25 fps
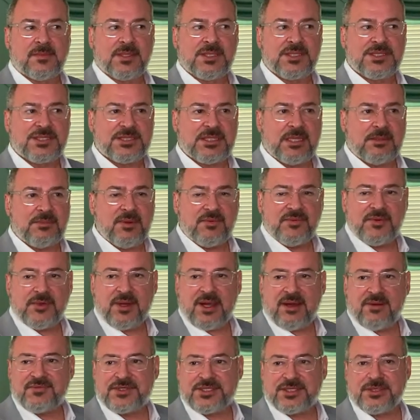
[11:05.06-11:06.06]
Some of you
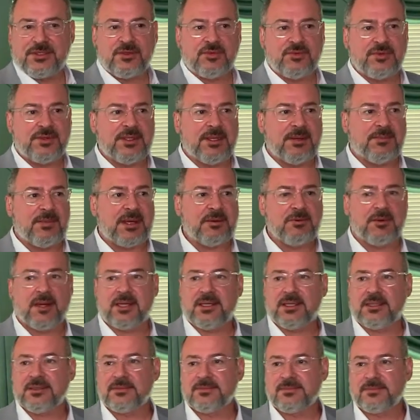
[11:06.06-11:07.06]
have children, am I right?